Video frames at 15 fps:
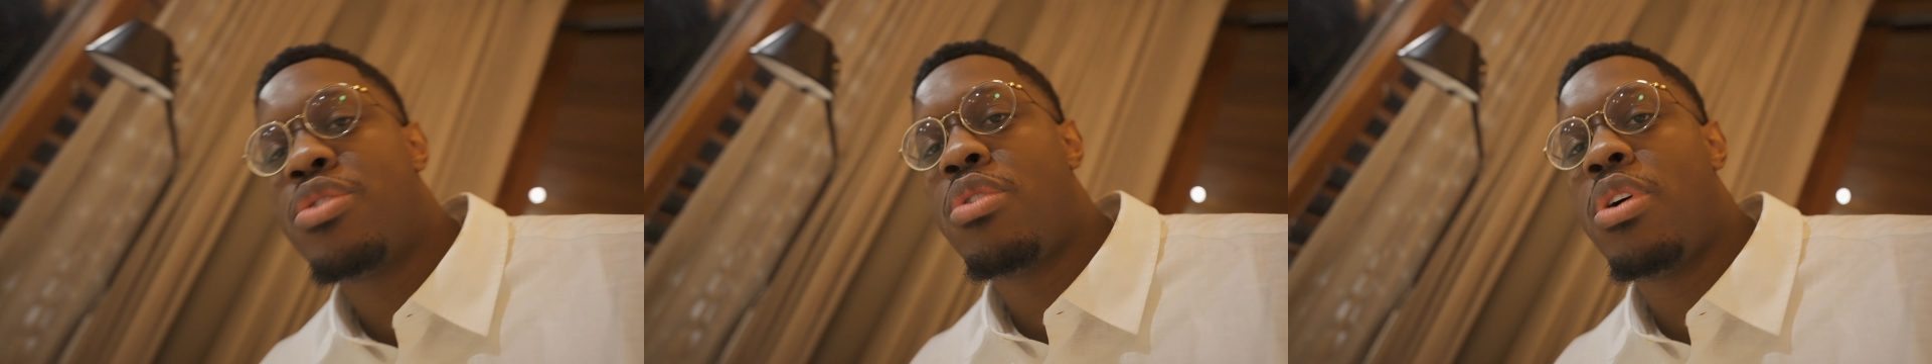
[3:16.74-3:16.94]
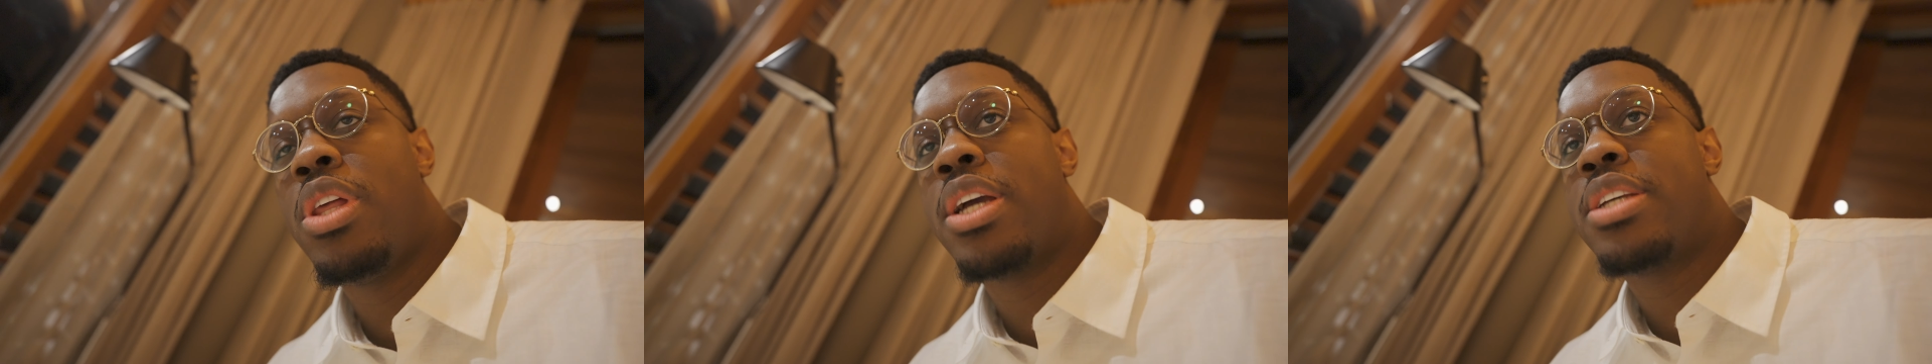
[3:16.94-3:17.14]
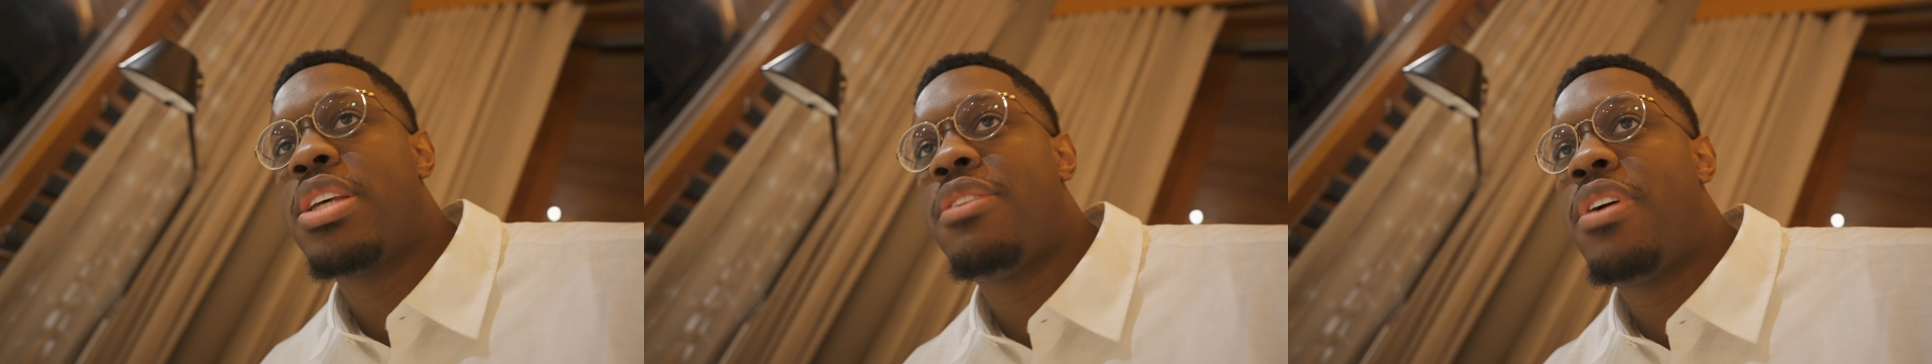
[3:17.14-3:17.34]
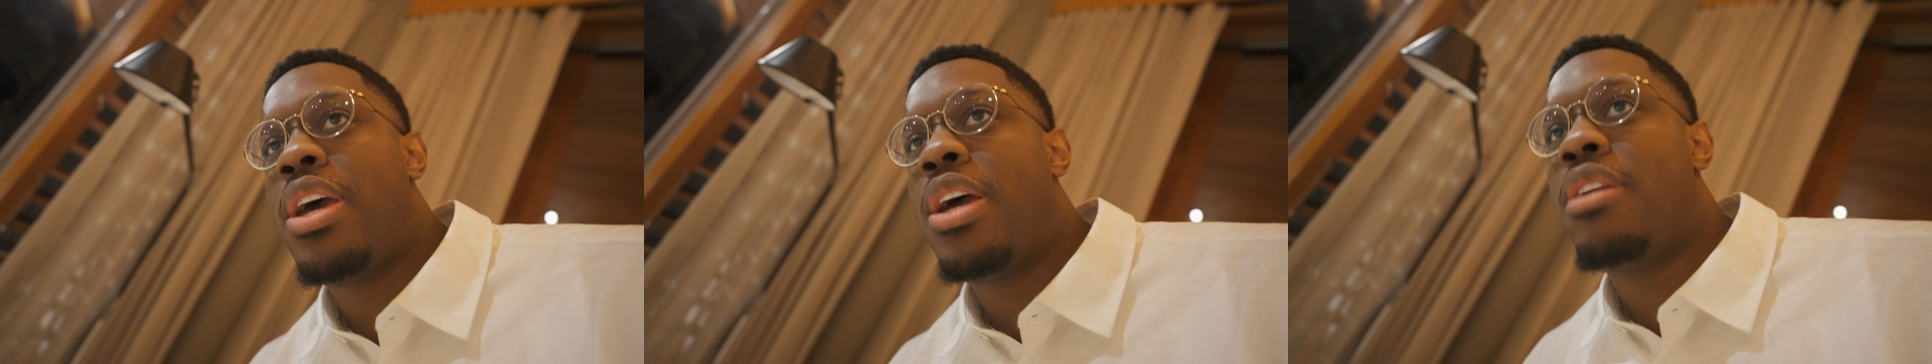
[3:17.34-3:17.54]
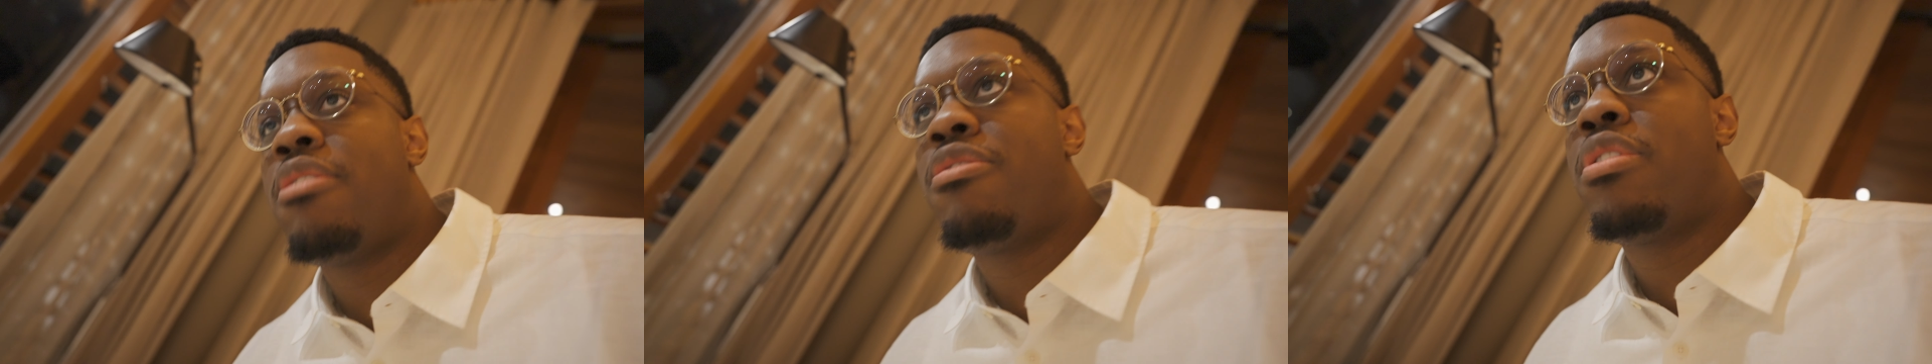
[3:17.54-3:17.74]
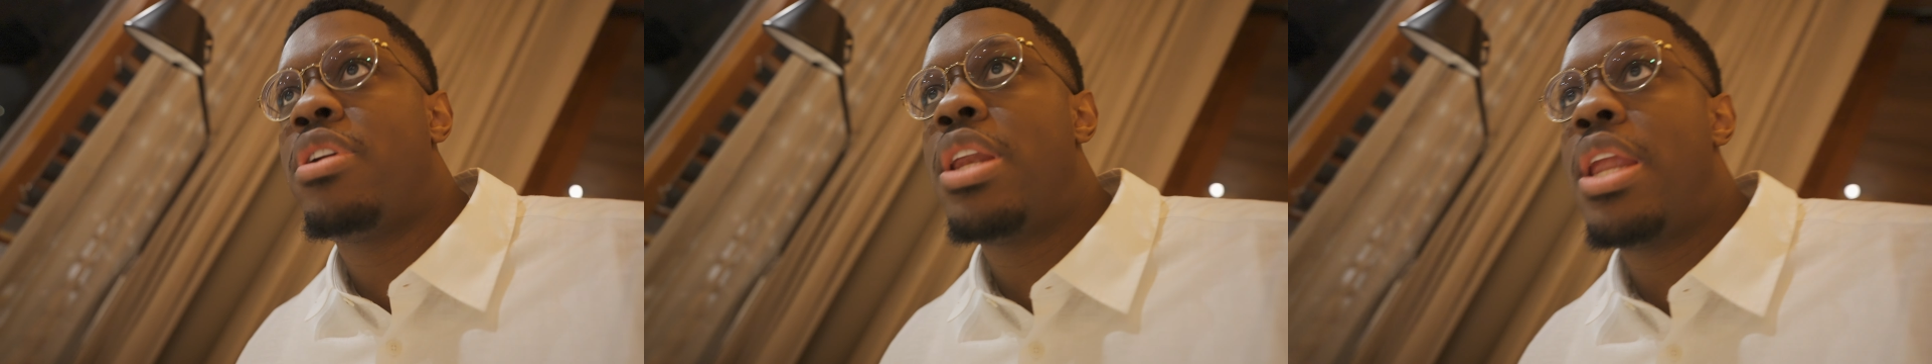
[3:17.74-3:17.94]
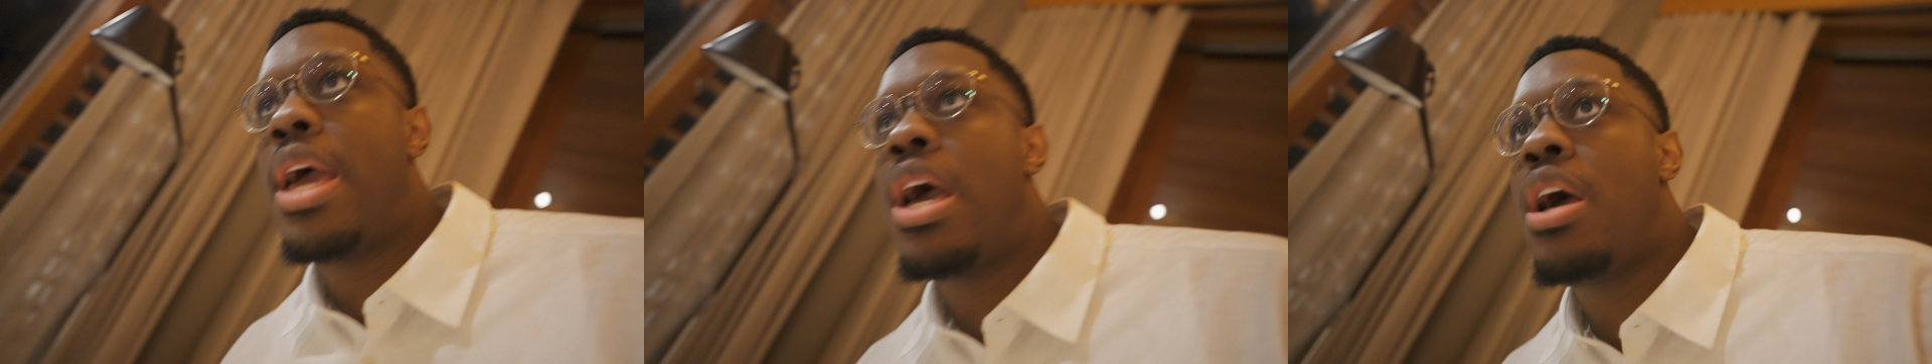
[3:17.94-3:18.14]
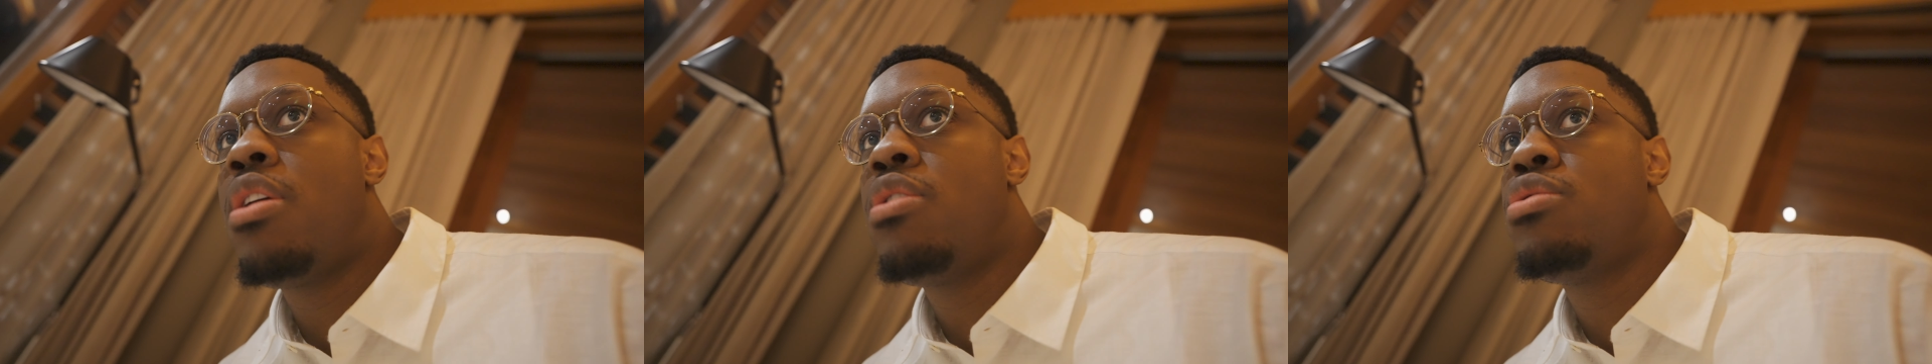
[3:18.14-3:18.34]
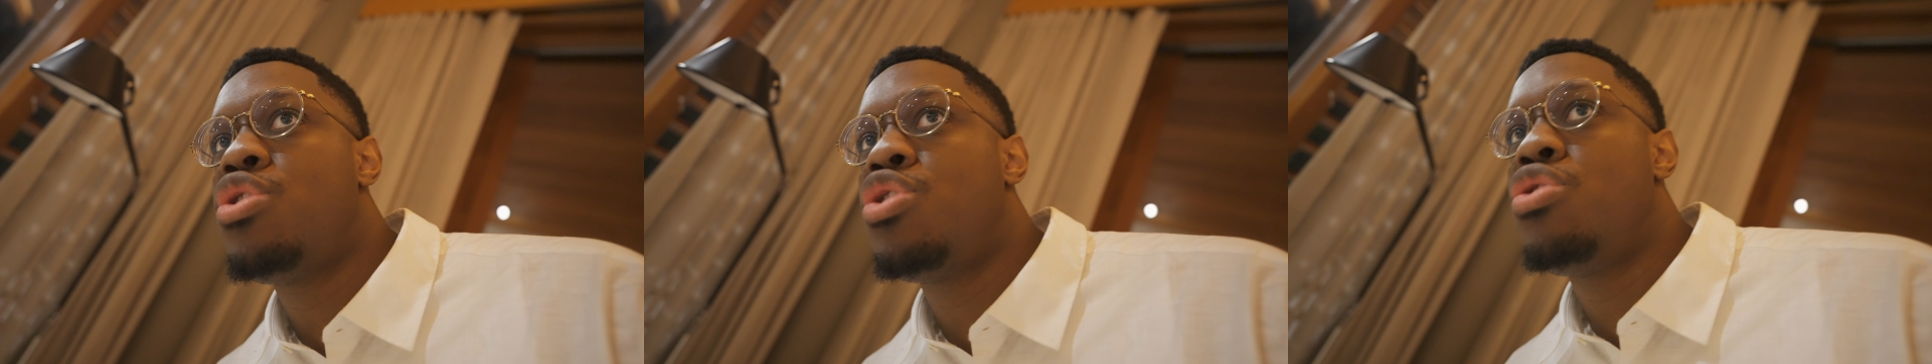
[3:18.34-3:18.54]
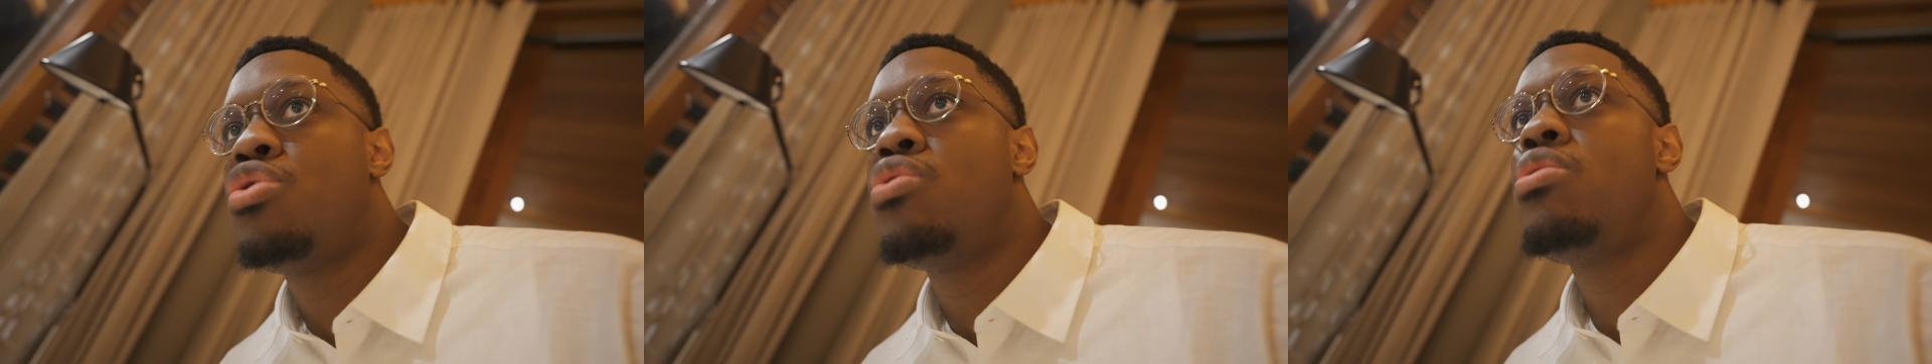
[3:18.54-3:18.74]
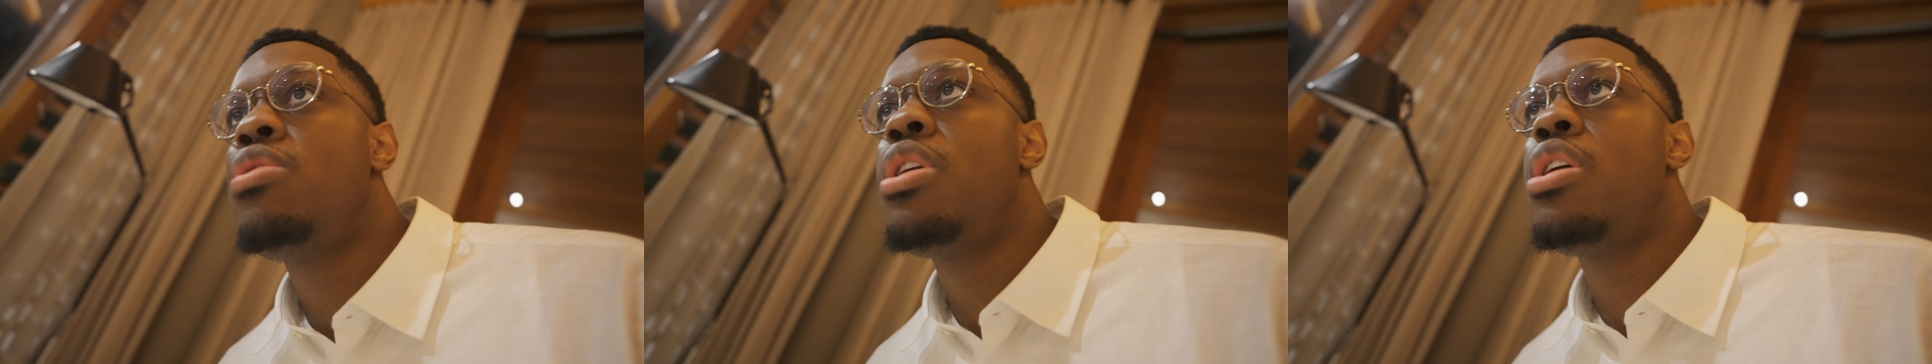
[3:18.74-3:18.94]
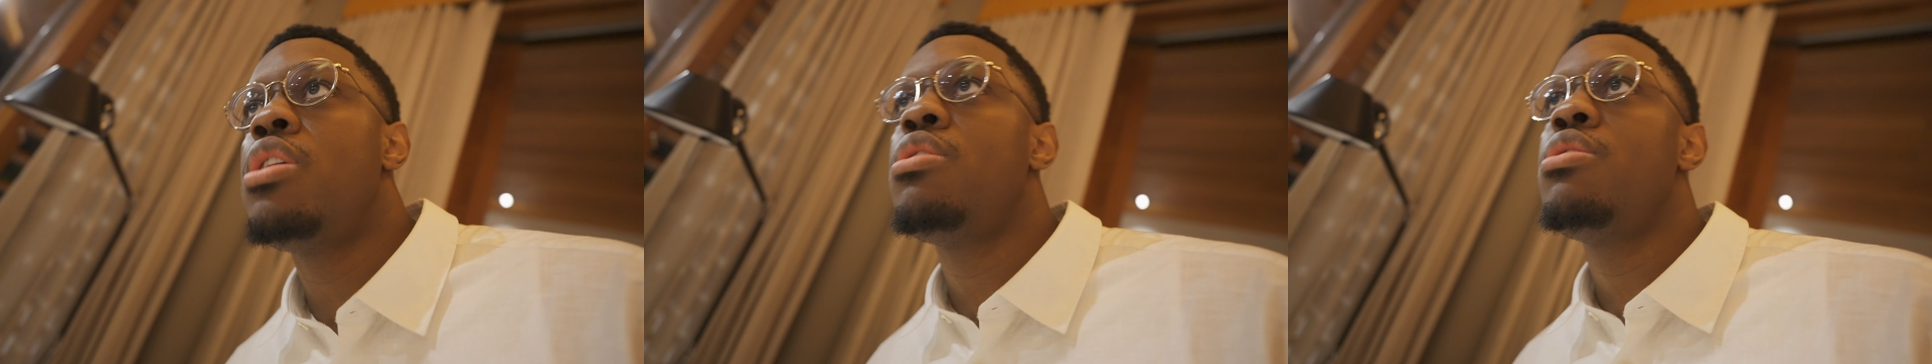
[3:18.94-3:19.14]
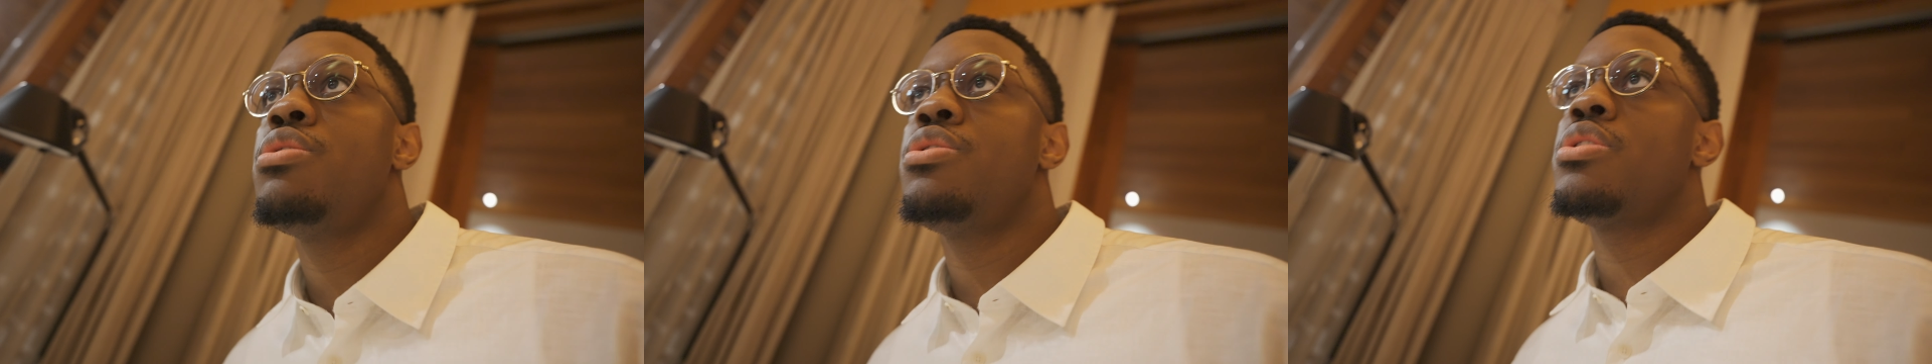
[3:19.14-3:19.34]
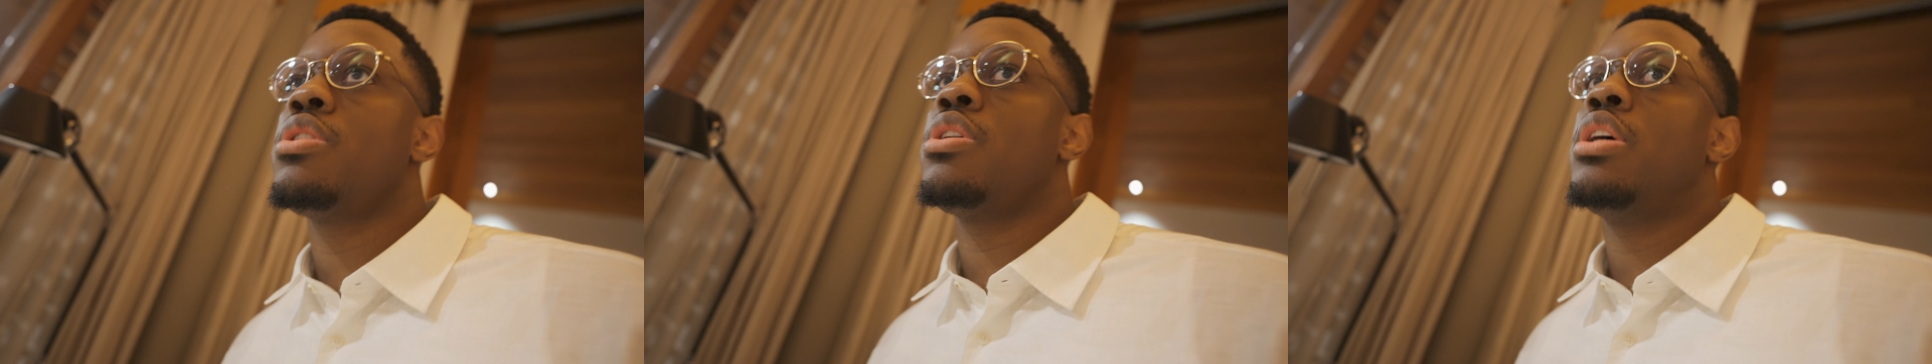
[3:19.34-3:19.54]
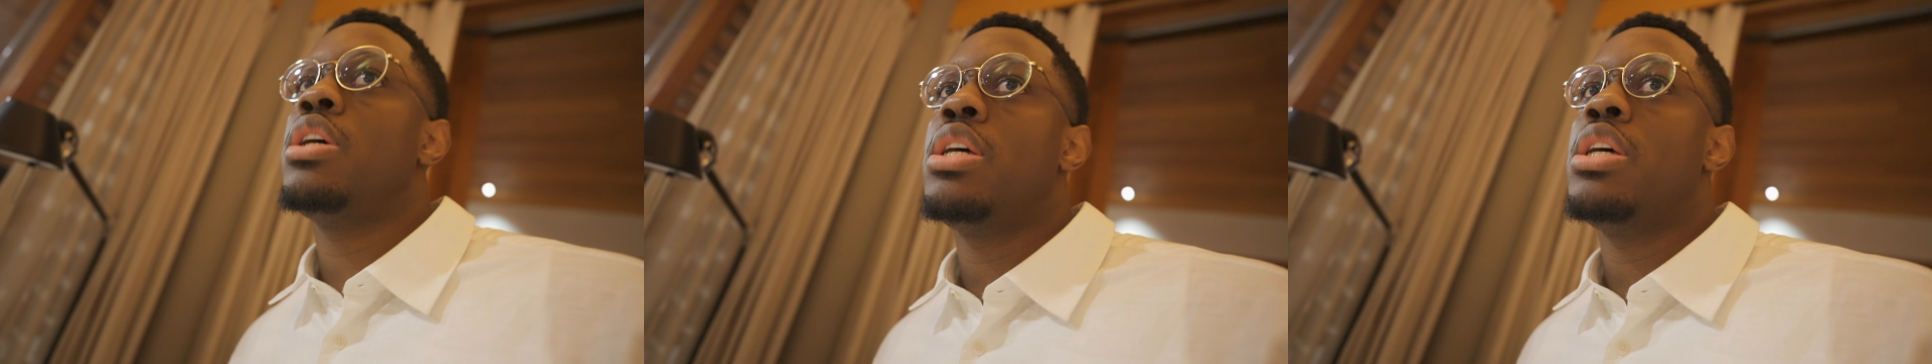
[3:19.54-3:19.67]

Rolex I've had for now two years.